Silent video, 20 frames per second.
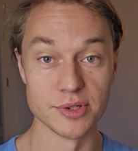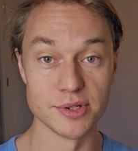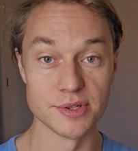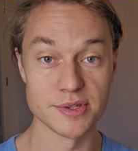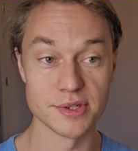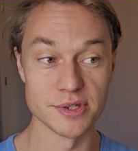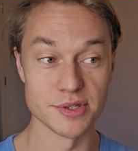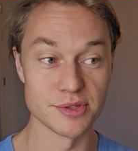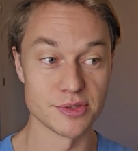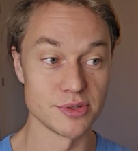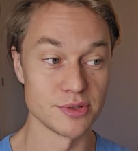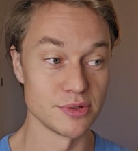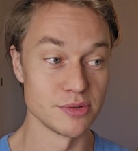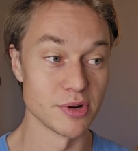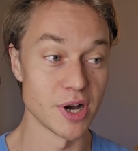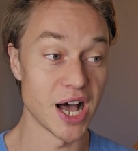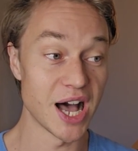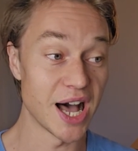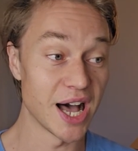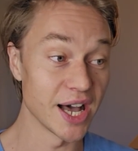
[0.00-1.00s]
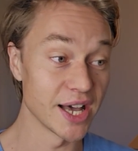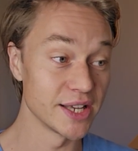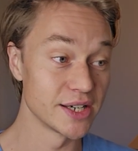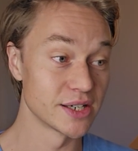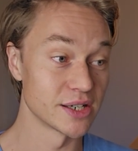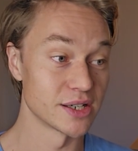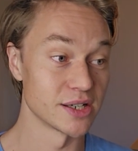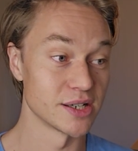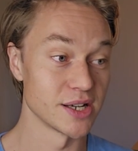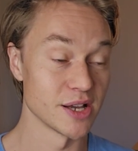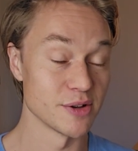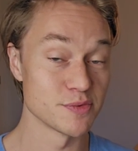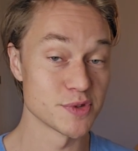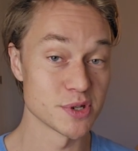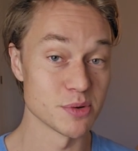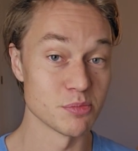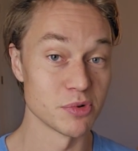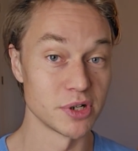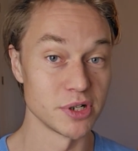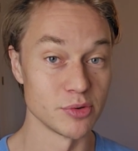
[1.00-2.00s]
this is to either have
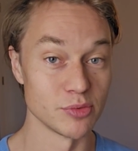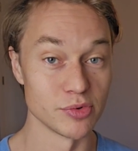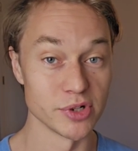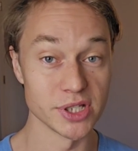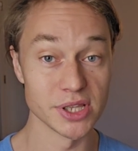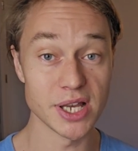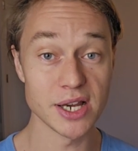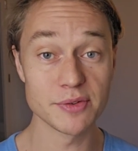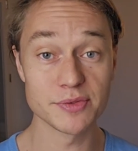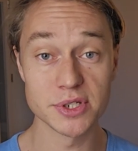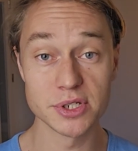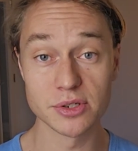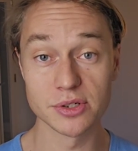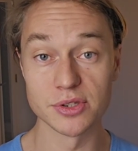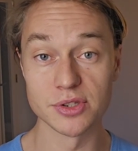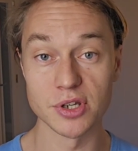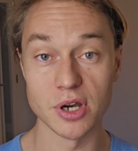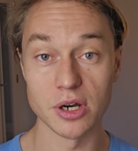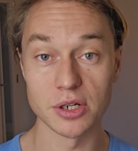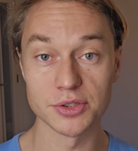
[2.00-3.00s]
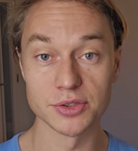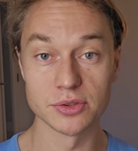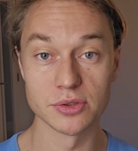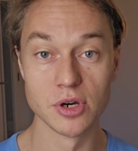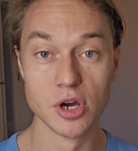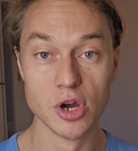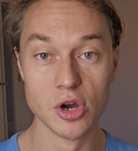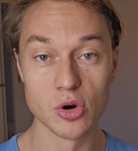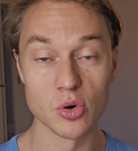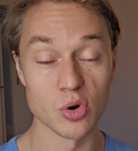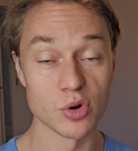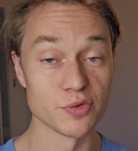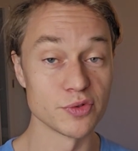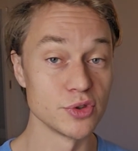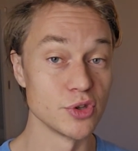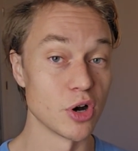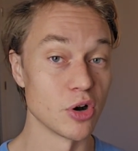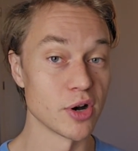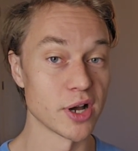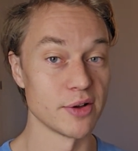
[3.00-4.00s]
someone in real life that you can talk to, or if you
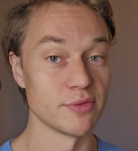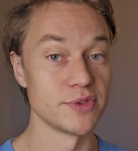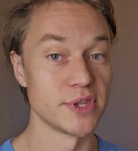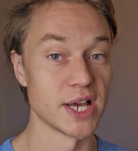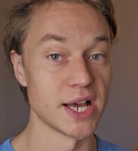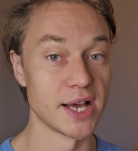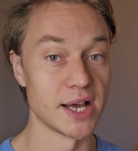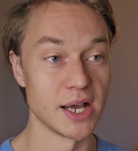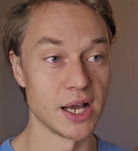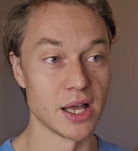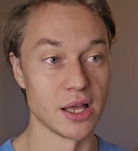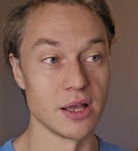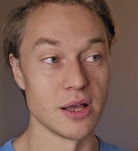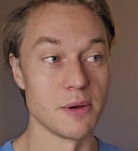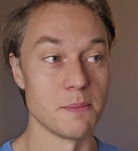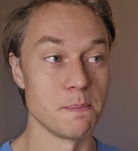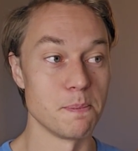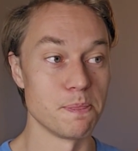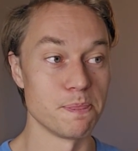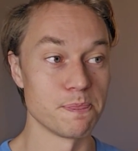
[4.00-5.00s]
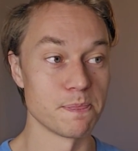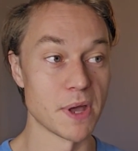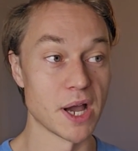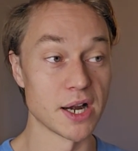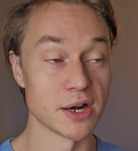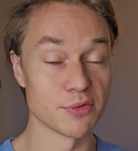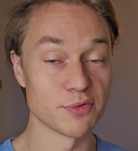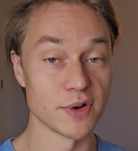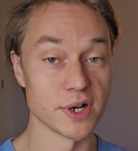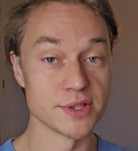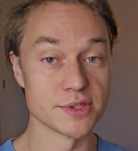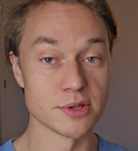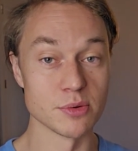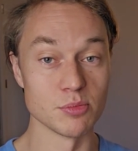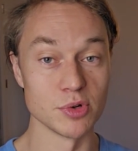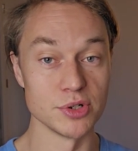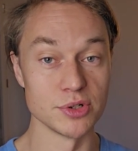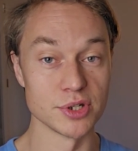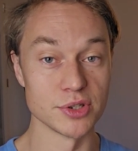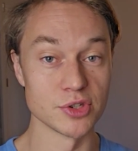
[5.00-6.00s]
don't have that, either find
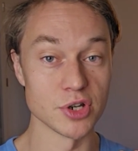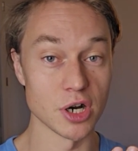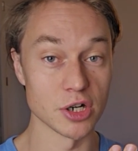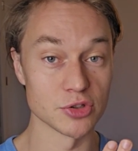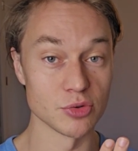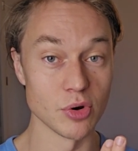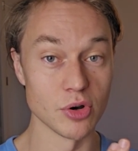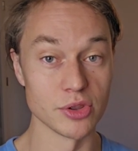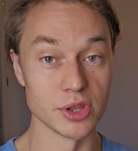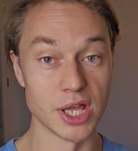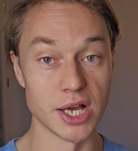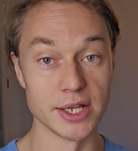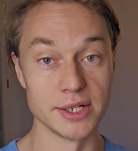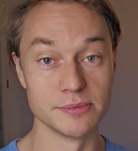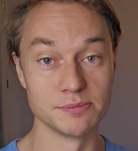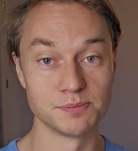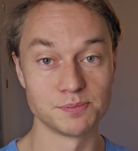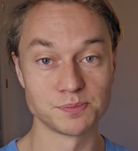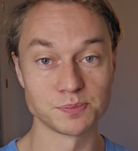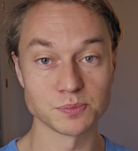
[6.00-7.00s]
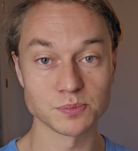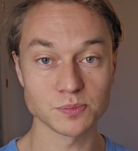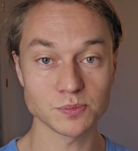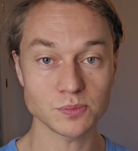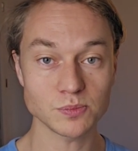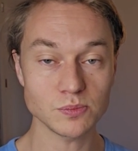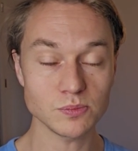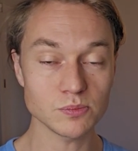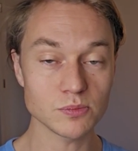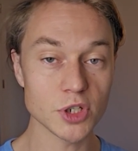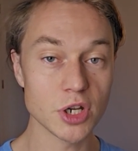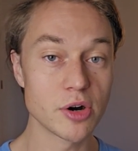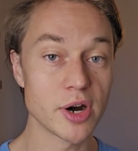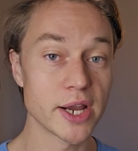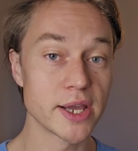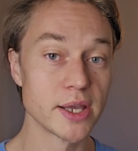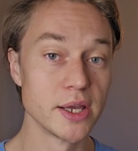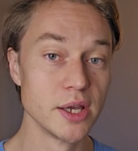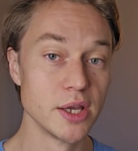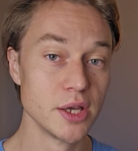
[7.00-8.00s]
someone you can talk to online. All
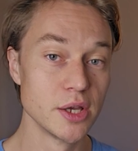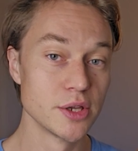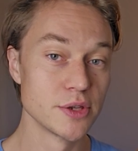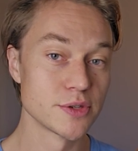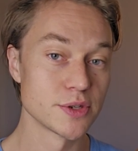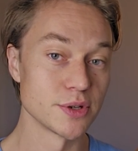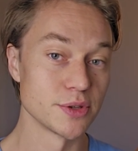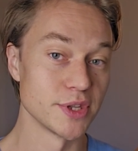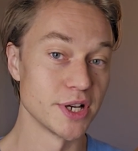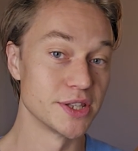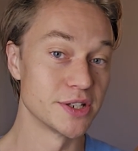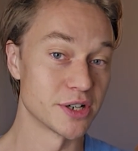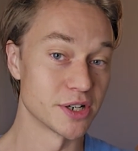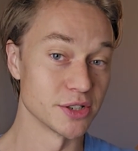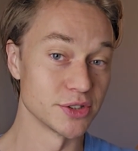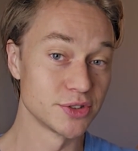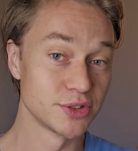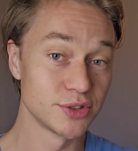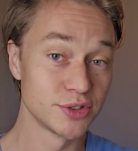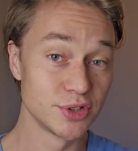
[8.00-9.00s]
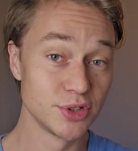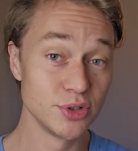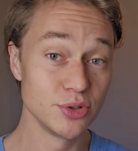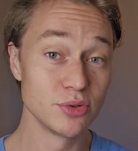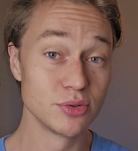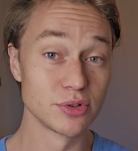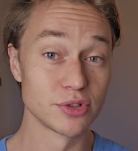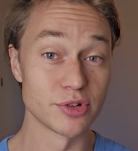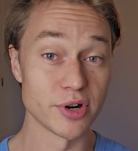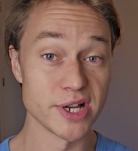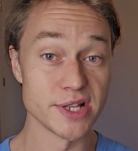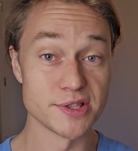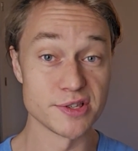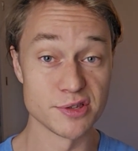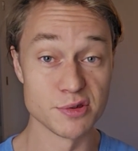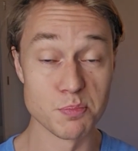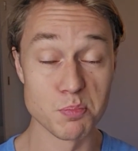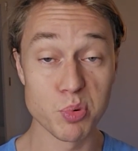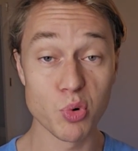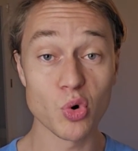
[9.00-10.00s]
right, so then there are 2 great
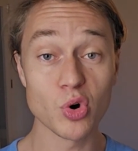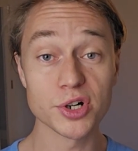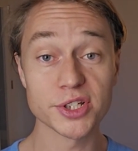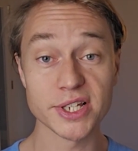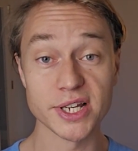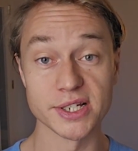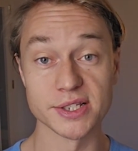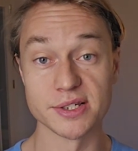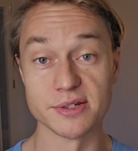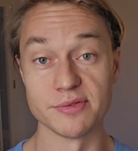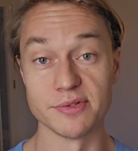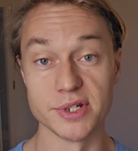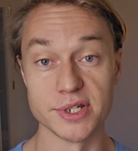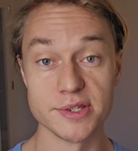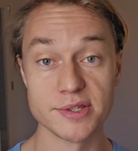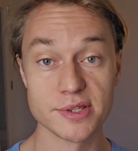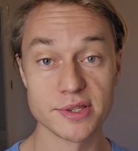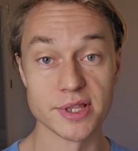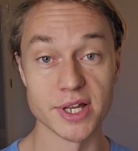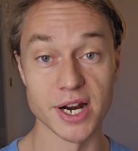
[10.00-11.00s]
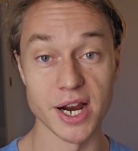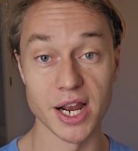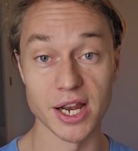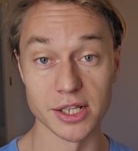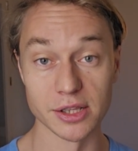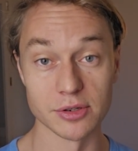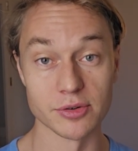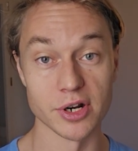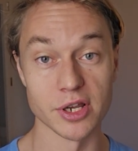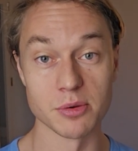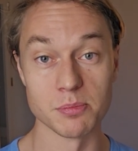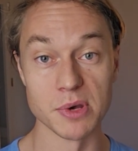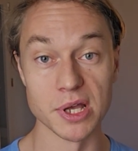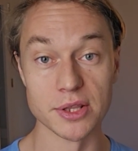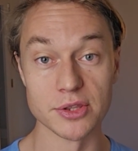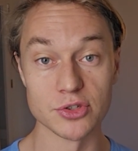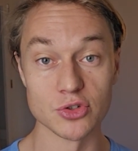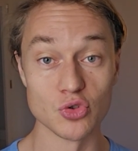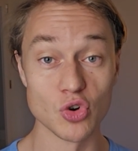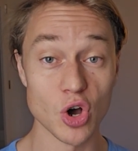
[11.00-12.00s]
support activities that I highly
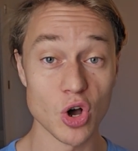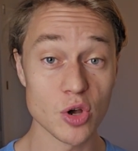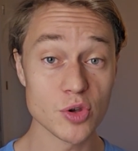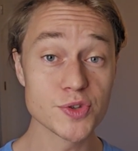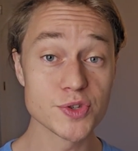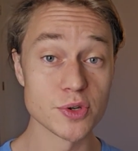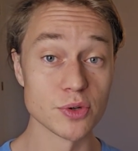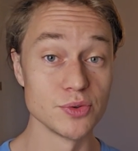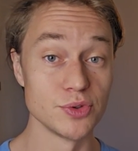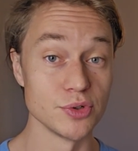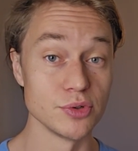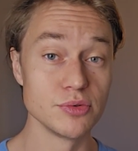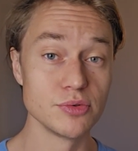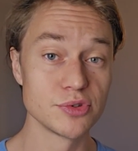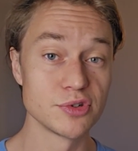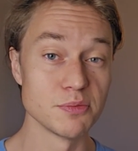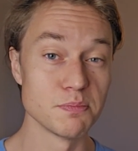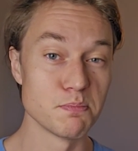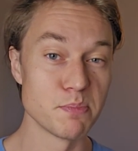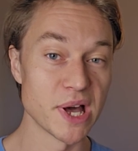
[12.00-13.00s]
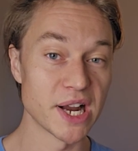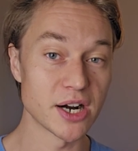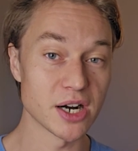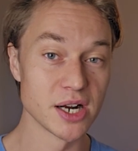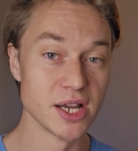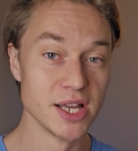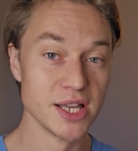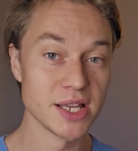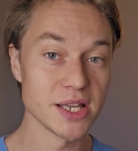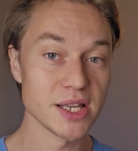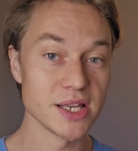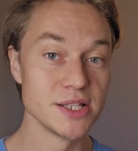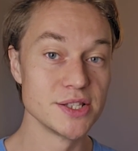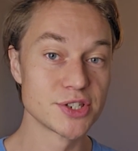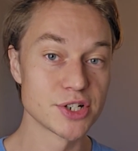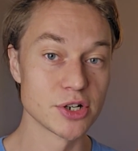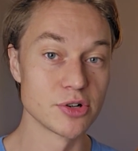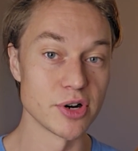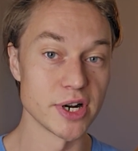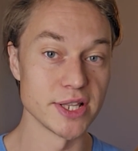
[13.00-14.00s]
recommend you also do to better
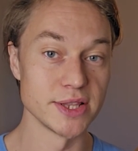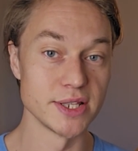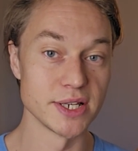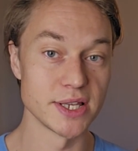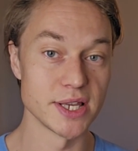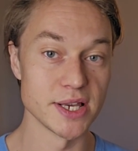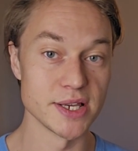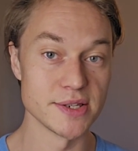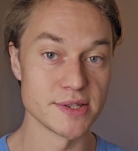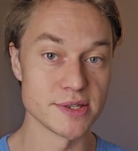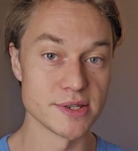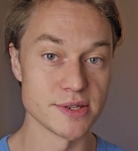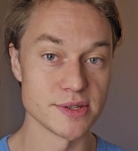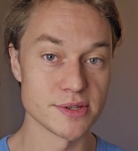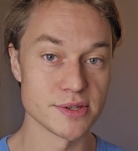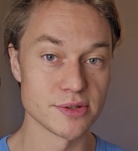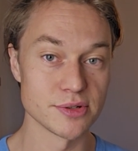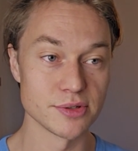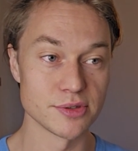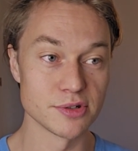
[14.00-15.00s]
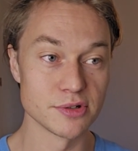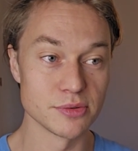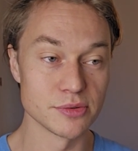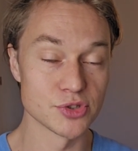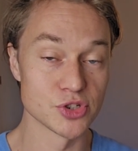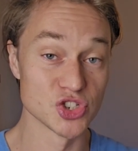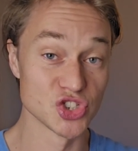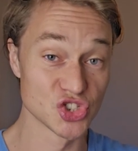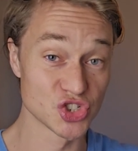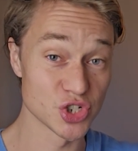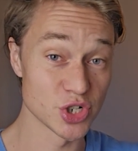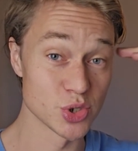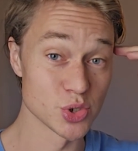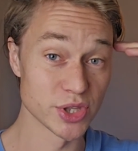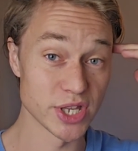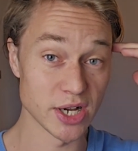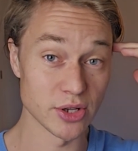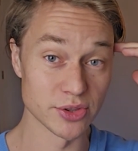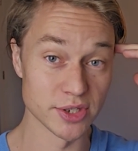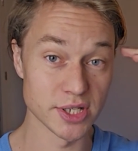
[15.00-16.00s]
integrate the cases, to drill
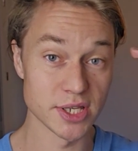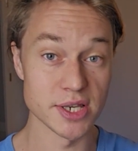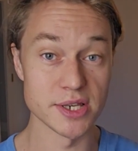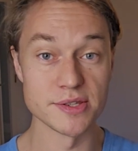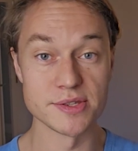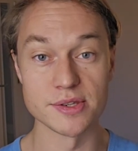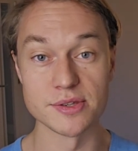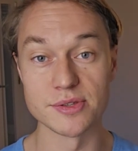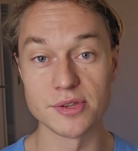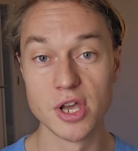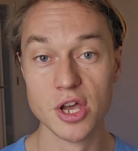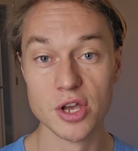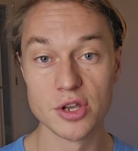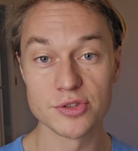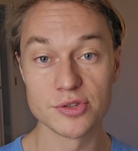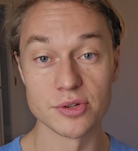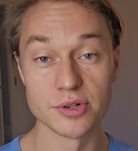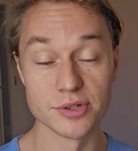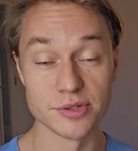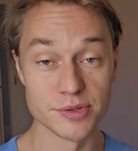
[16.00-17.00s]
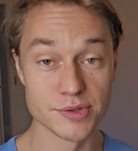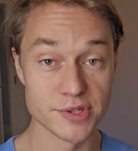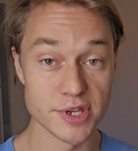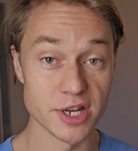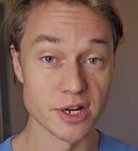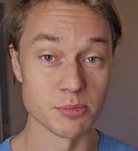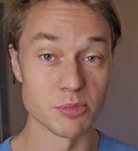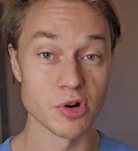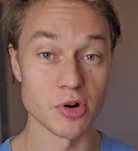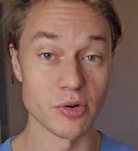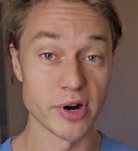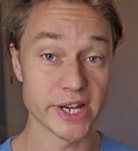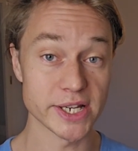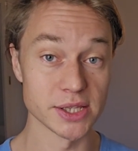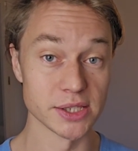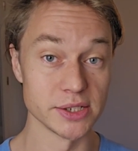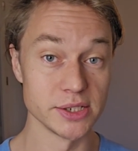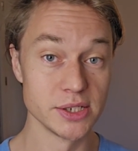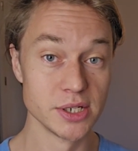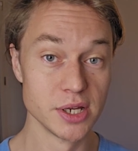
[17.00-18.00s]
down the cases so that you say them
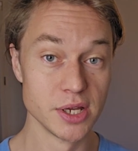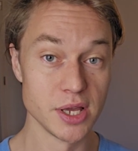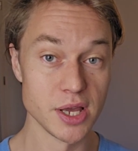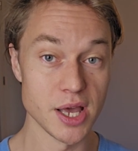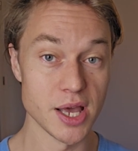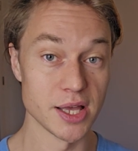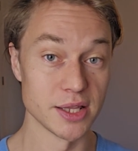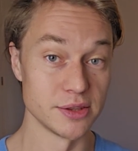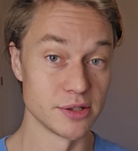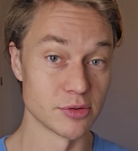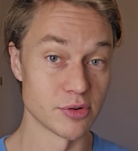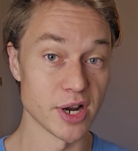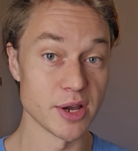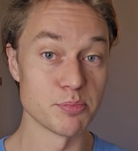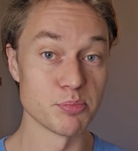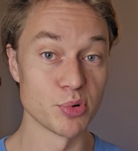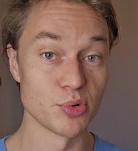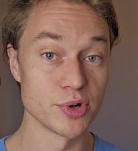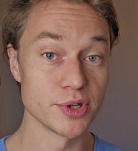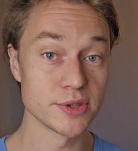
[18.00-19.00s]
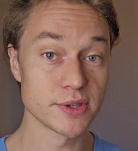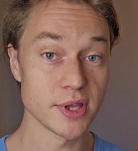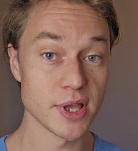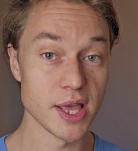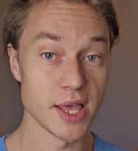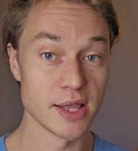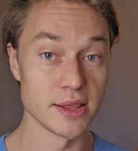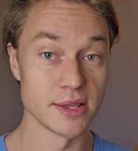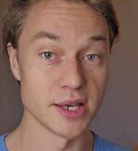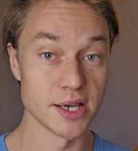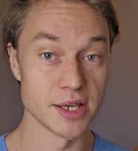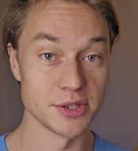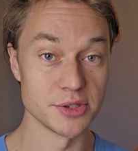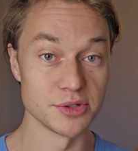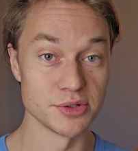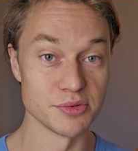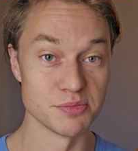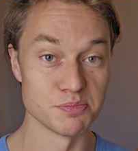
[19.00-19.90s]
correctly at the right point, and that